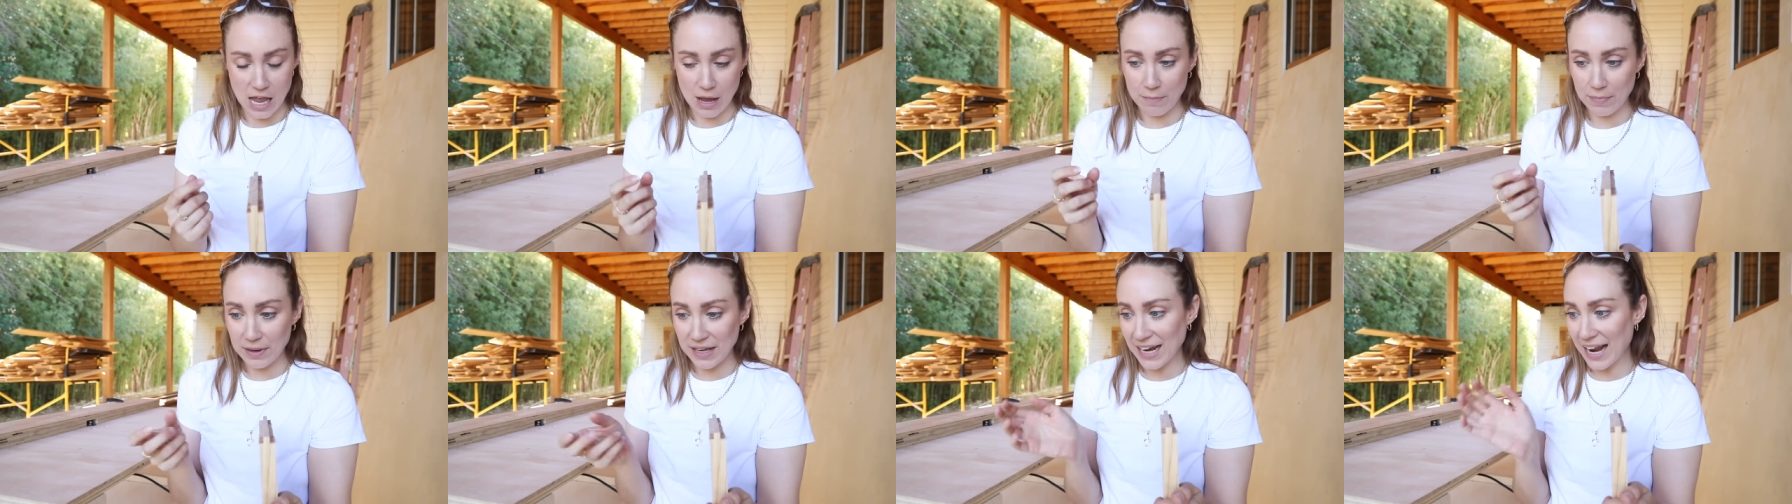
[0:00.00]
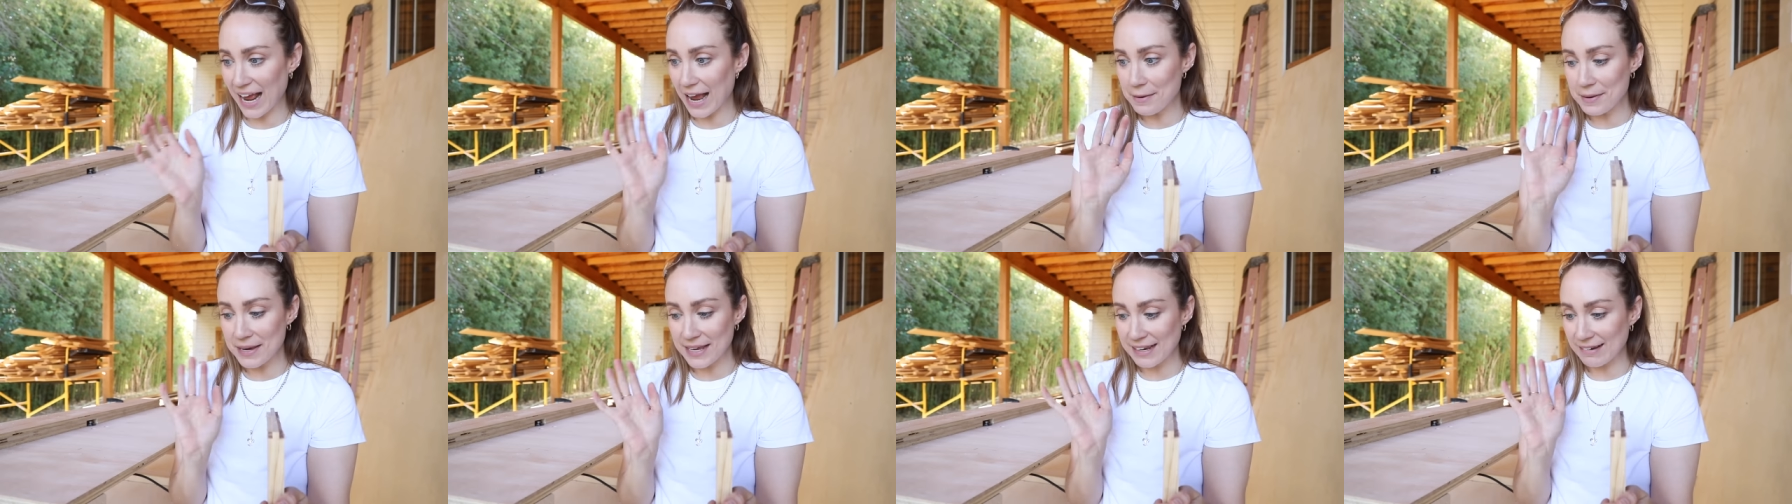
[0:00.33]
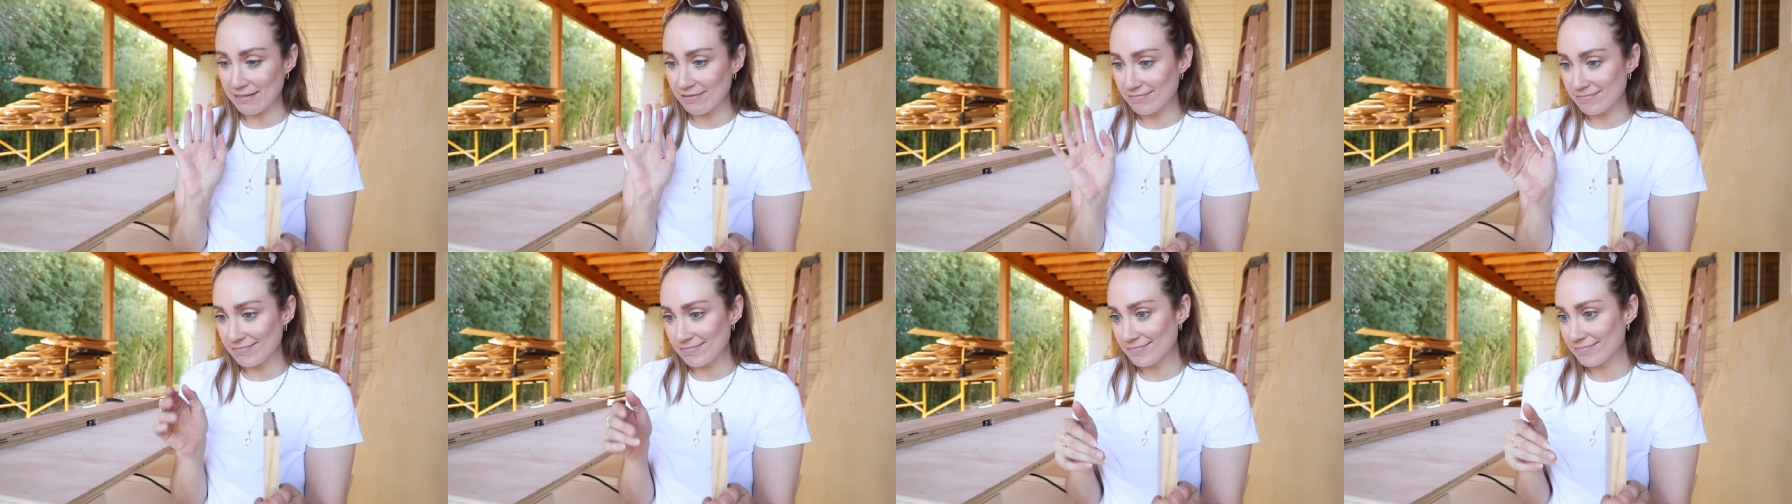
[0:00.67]
But I
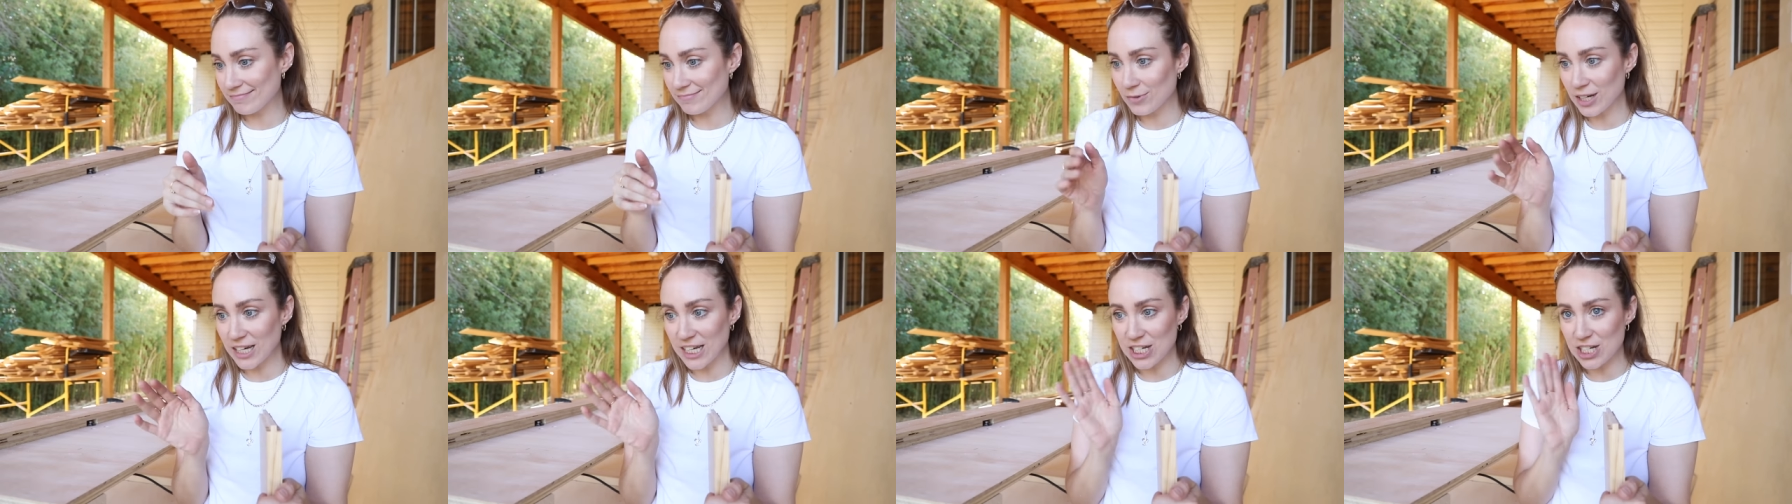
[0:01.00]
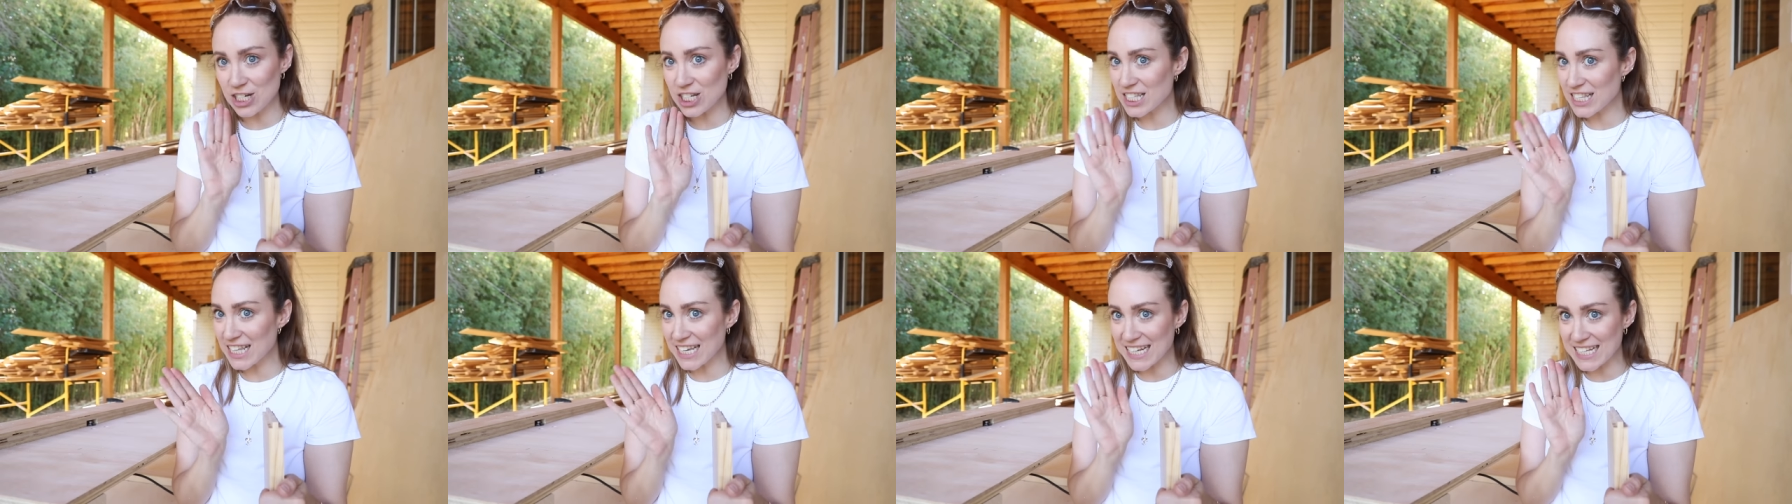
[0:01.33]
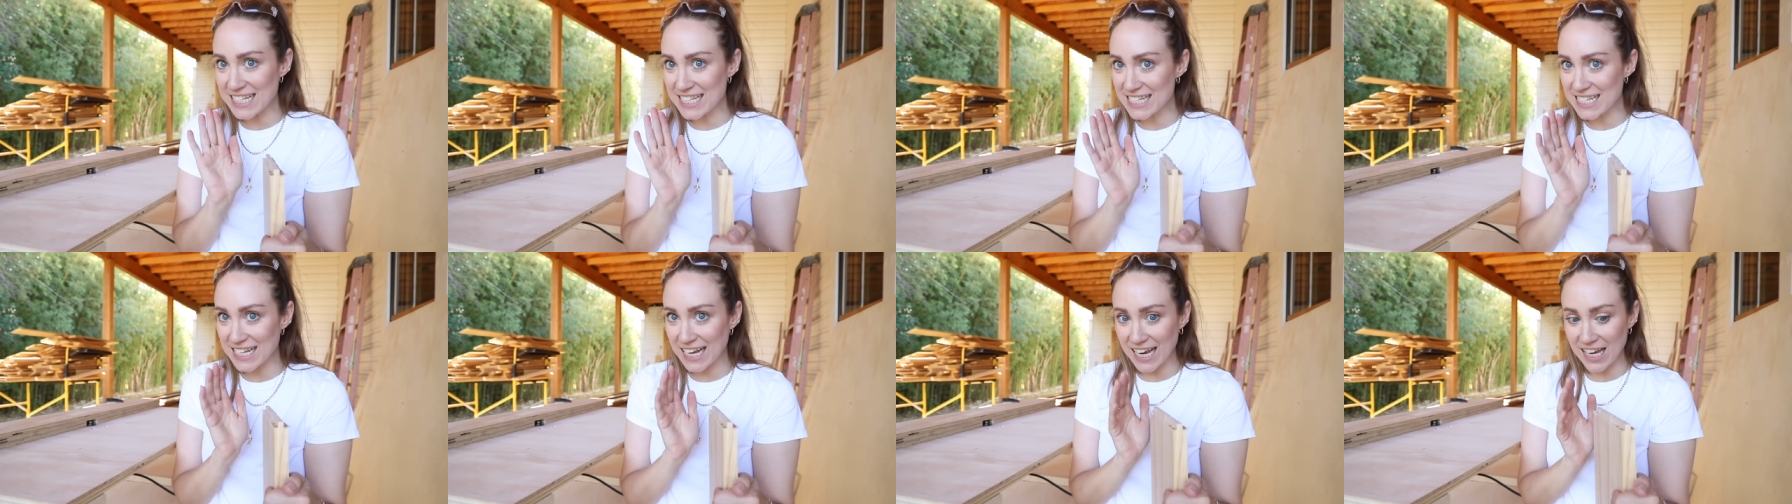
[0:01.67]
mean, could just like
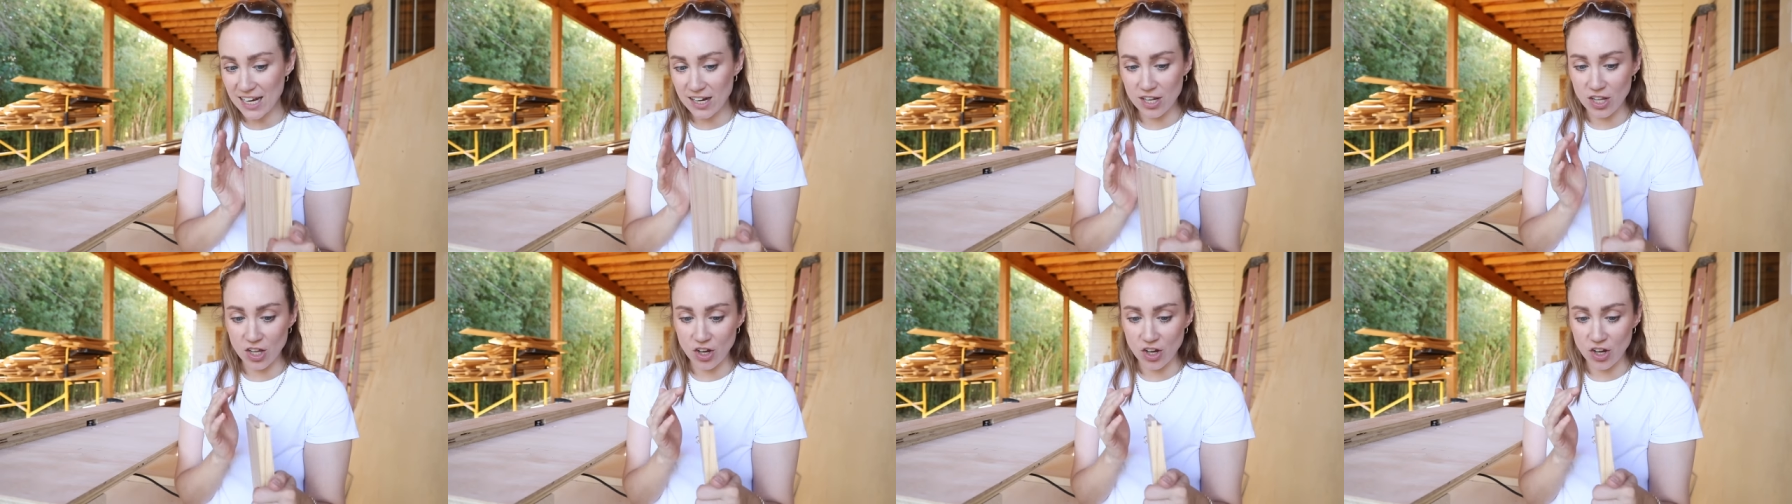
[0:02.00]
sand